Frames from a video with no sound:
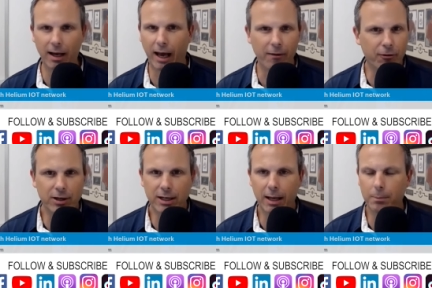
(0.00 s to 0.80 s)

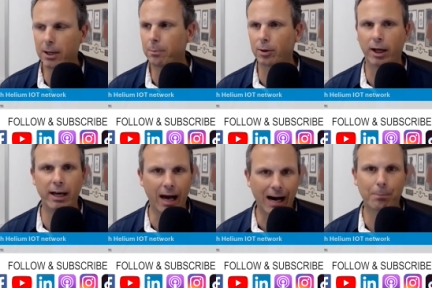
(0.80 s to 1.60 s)
everyday people,
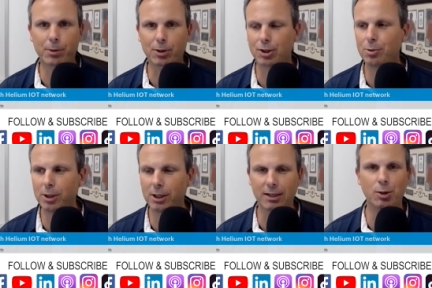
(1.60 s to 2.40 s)
an
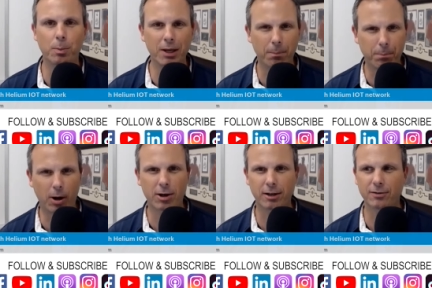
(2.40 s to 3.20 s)
opportunity to be a
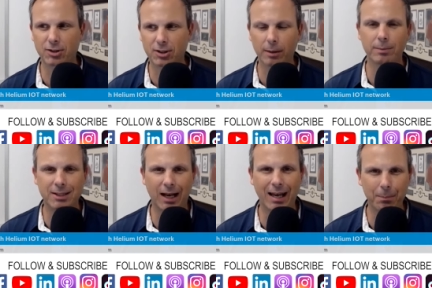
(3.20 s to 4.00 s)
part of some
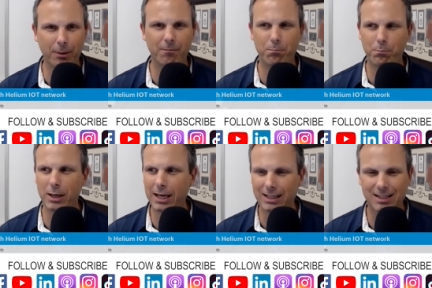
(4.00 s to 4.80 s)
type of
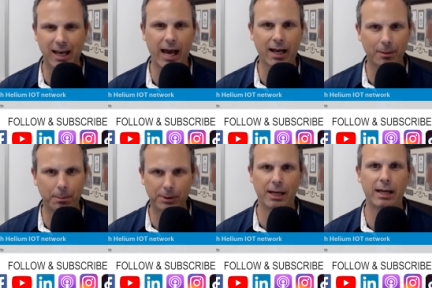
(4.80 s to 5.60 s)
big
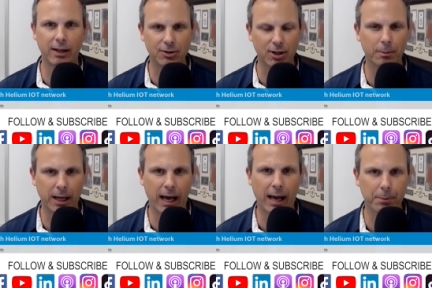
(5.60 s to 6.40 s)
tech play that's going to
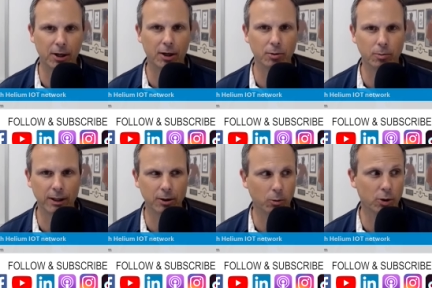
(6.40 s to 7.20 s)
be happening
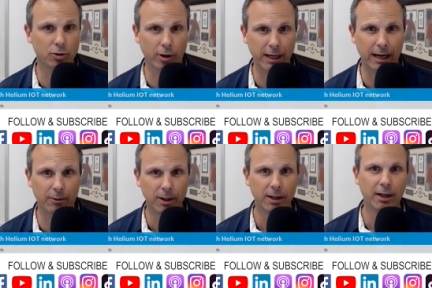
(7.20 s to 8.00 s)
in the world right
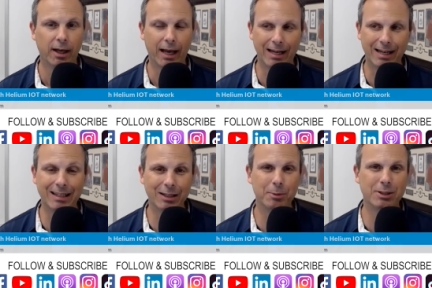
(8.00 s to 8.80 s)
now. And
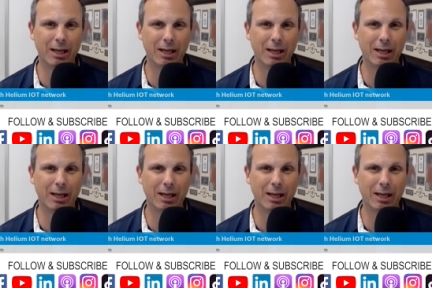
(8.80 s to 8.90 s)
Helium